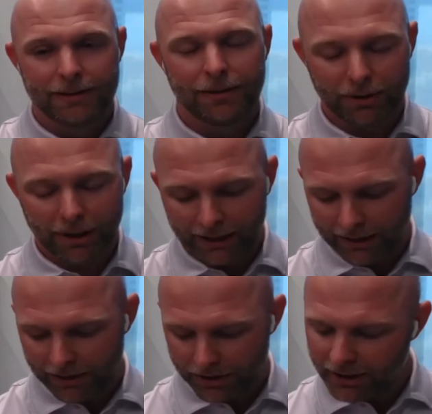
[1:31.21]
the
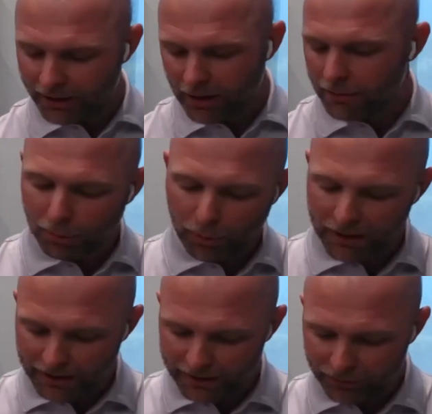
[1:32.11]
regulators get comfortable
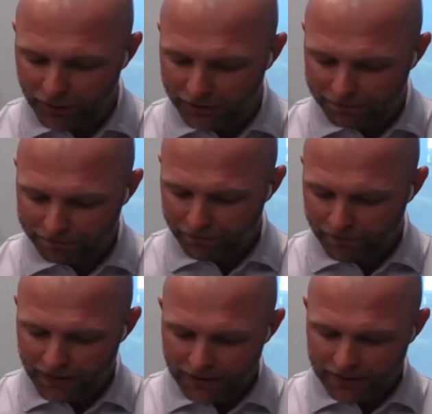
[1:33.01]
with it as well.
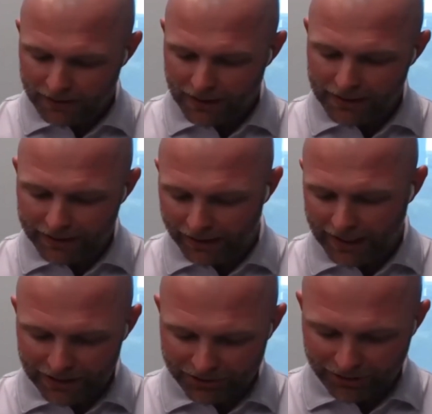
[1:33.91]
And then
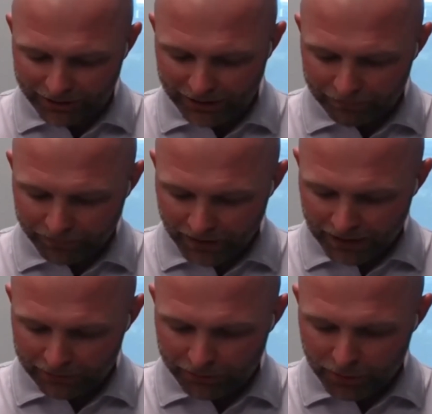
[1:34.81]
lastly,
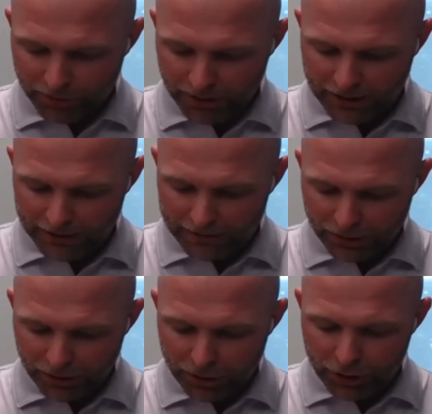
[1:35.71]
if you
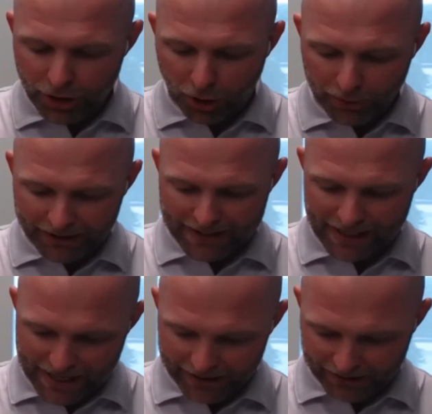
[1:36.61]
knowing the
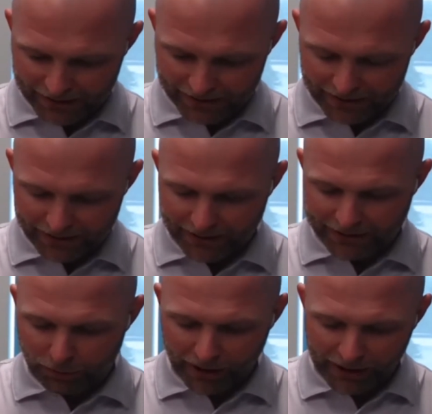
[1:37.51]
data that
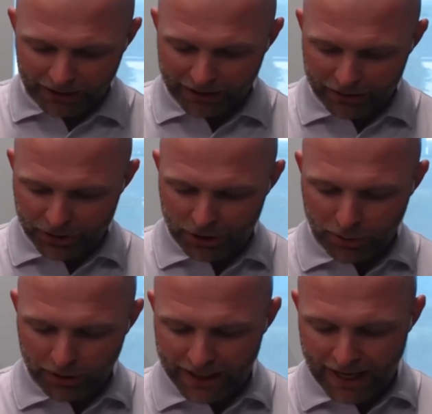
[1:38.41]
the regulators are
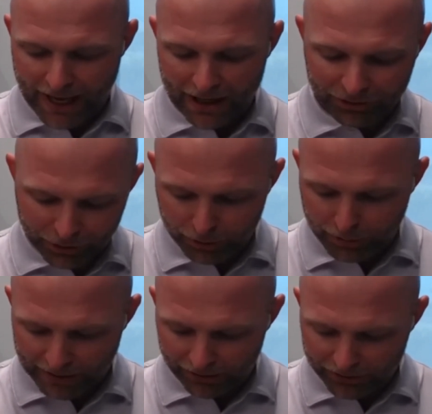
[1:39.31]
going to ask you
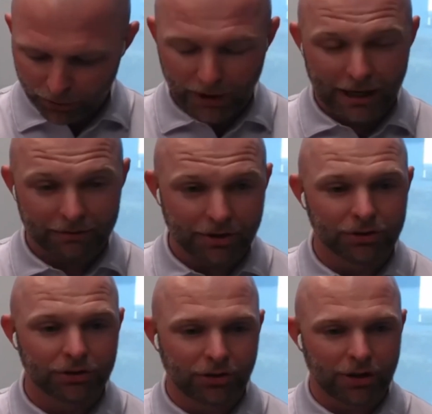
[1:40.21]
about or have
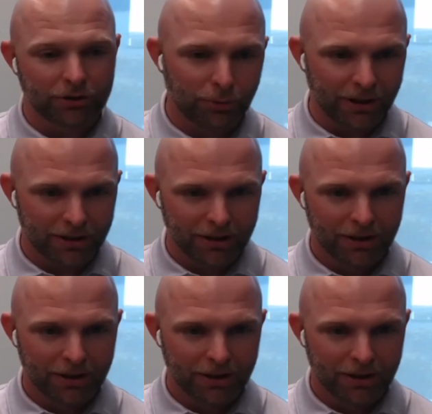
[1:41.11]
concerns with